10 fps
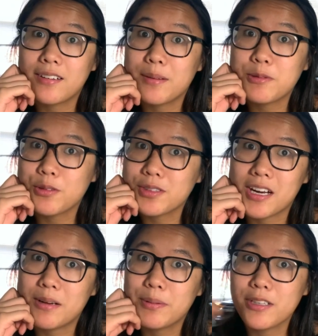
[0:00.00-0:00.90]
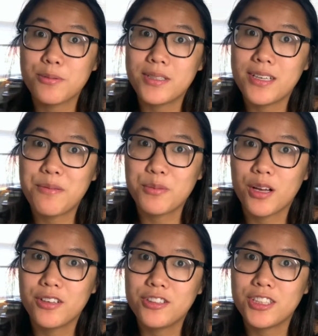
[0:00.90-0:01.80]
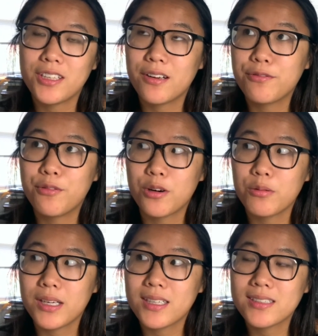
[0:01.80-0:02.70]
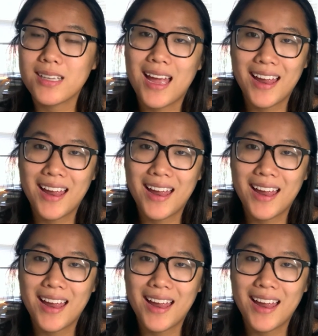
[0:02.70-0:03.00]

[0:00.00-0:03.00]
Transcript: I'm so scared because we did embryology in like 4 weeks, and